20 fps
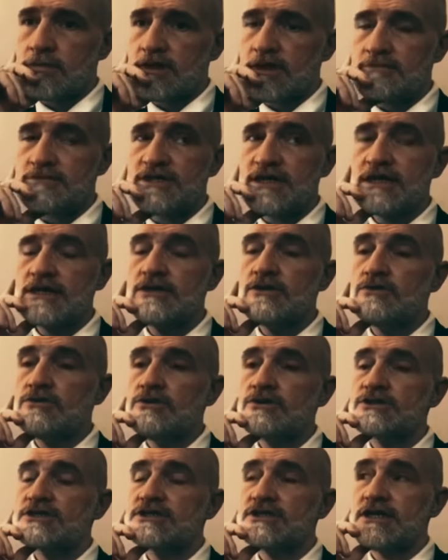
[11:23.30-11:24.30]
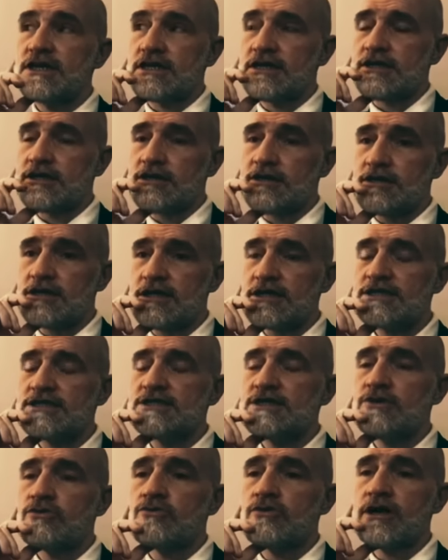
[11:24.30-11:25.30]
I'm telling you, you're sick.
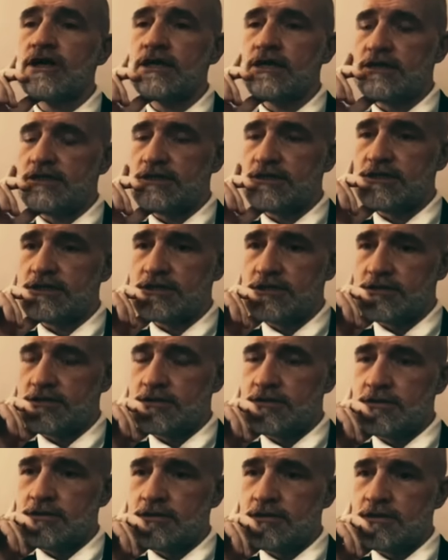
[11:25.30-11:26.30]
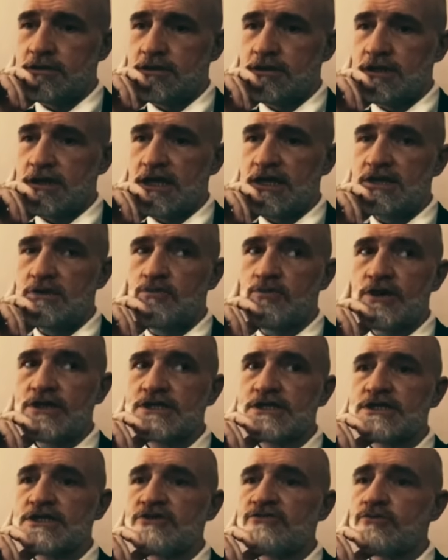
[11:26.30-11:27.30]
It's deranged. And the
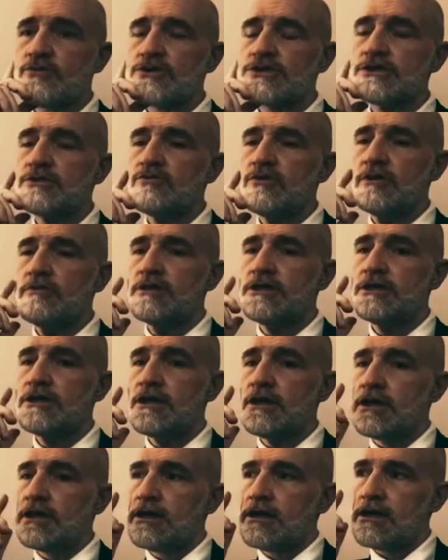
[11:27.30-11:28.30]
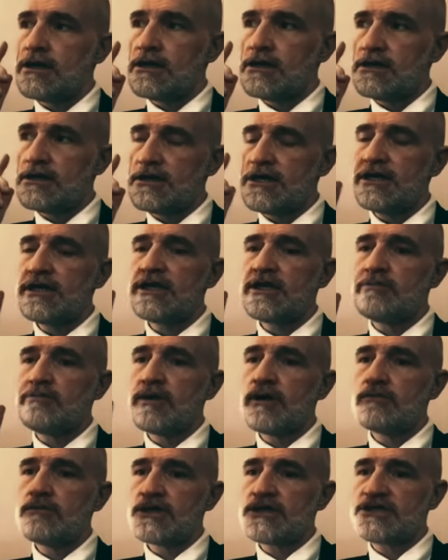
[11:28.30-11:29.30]
presence of Muslim women in the
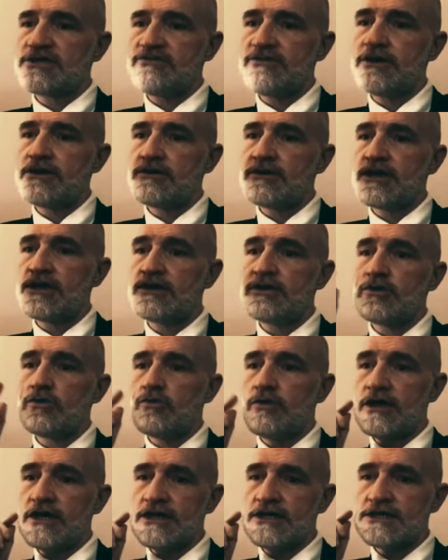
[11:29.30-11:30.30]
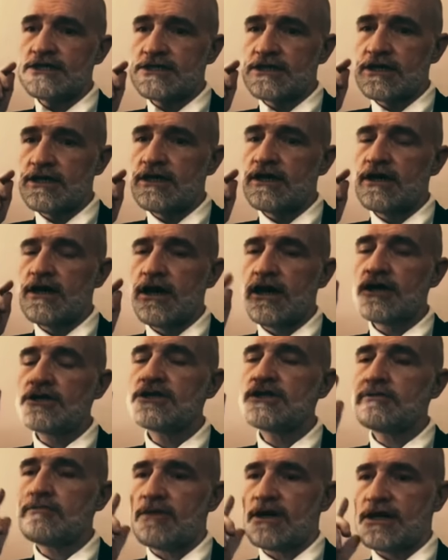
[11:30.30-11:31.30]
public sphere in the West
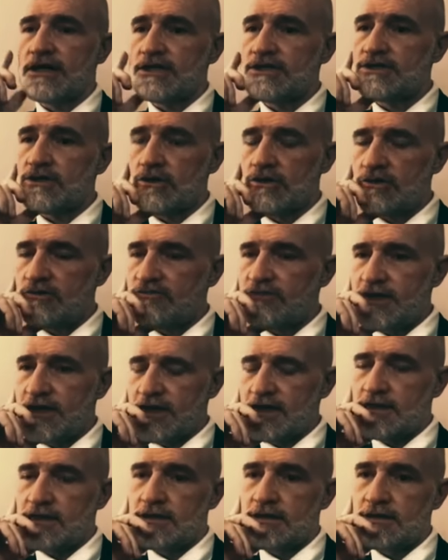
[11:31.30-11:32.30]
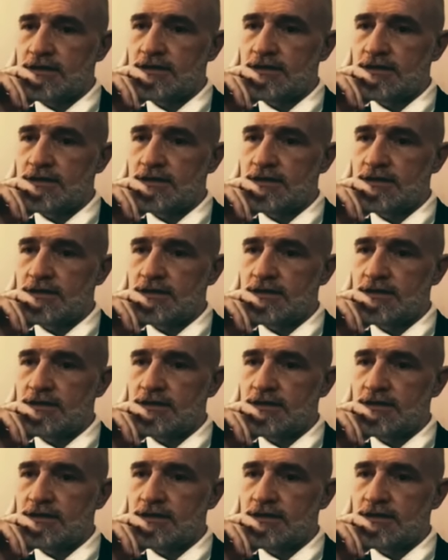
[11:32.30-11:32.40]
undermines all of that.